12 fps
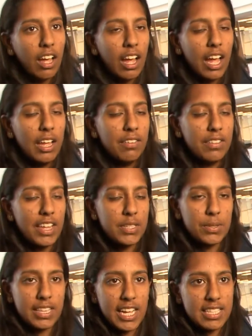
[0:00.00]
Uh,
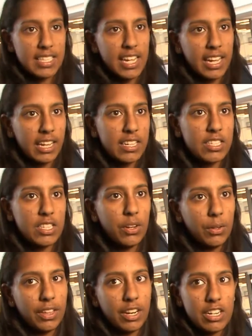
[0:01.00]
that's what that's like.
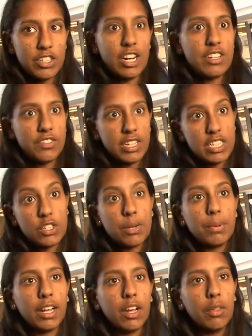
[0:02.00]
So they're in charge of like
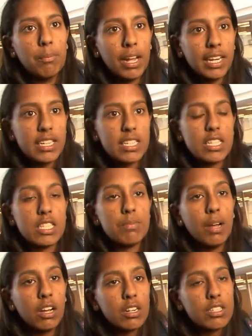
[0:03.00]
distributing all the money to the
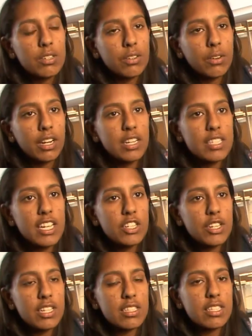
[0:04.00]
smaller student
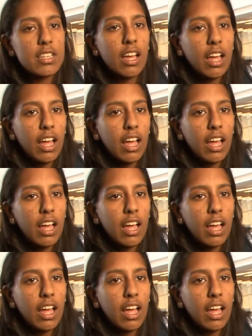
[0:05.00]
organizations.